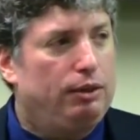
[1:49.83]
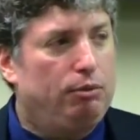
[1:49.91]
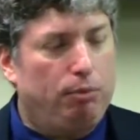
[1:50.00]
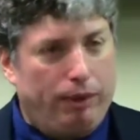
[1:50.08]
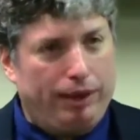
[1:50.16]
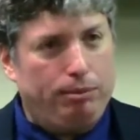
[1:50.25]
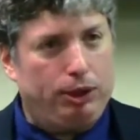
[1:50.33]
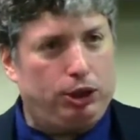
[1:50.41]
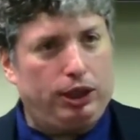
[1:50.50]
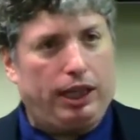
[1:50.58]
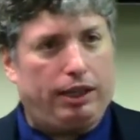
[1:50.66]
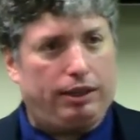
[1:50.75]
when
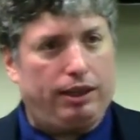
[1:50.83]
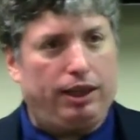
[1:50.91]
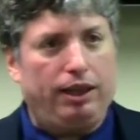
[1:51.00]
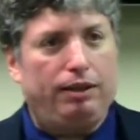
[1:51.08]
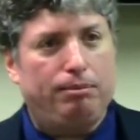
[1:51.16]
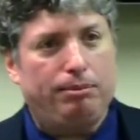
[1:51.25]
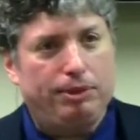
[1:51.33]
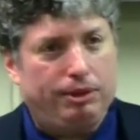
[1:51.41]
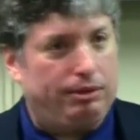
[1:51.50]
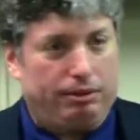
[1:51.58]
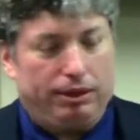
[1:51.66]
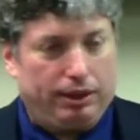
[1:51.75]
Mashiach
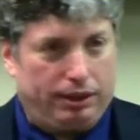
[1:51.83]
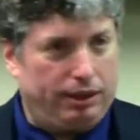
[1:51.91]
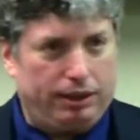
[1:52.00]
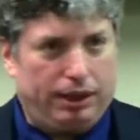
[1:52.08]
comes, it